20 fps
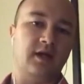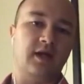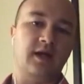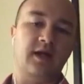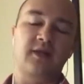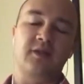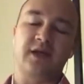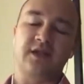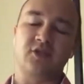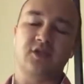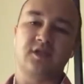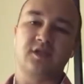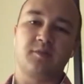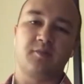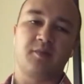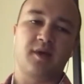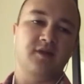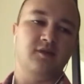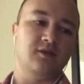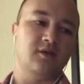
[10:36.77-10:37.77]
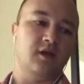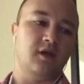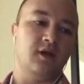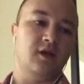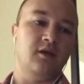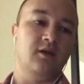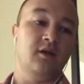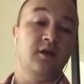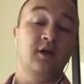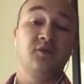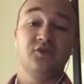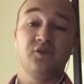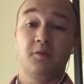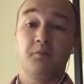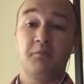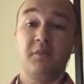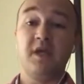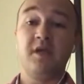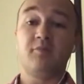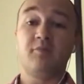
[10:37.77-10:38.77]
And that just depends on, to
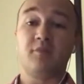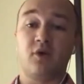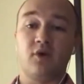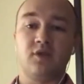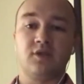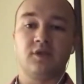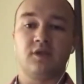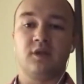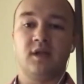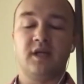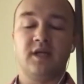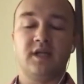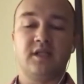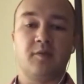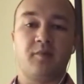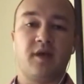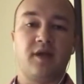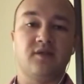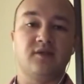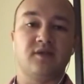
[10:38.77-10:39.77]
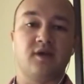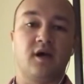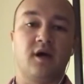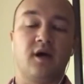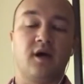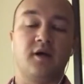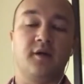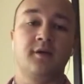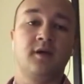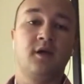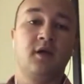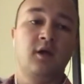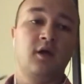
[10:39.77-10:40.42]
me personally, it depends on